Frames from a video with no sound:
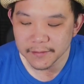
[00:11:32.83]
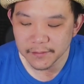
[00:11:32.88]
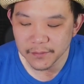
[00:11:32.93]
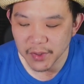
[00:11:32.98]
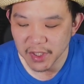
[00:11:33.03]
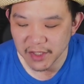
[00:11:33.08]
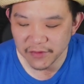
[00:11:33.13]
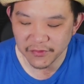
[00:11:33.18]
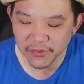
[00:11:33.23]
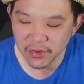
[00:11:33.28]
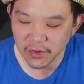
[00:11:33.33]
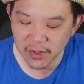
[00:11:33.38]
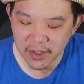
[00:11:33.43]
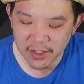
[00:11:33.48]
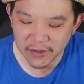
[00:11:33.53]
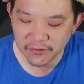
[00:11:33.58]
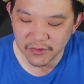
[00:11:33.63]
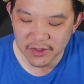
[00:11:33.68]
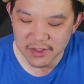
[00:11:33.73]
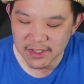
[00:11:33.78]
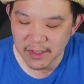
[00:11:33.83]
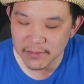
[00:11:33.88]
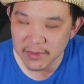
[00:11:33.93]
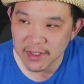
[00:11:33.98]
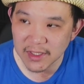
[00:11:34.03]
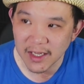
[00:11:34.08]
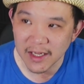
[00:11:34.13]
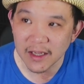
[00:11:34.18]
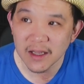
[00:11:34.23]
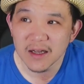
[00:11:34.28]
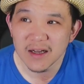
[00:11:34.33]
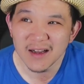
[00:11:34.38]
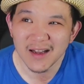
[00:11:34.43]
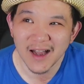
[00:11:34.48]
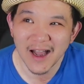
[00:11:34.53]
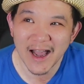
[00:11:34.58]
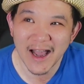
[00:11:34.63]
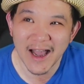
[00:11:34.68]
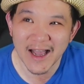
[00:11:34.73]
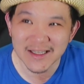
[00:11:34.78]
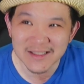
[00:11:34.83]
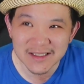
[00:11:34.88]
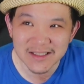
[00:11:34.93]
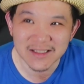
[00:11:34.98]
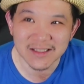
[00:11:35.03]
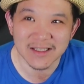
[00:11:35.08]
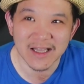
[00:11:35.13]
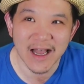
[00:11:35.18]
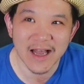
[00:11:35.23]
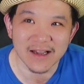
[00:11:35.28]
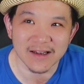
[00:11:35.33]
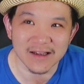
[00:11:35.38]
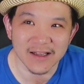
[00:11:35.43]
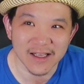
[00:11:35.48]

But if you're looking for something like has that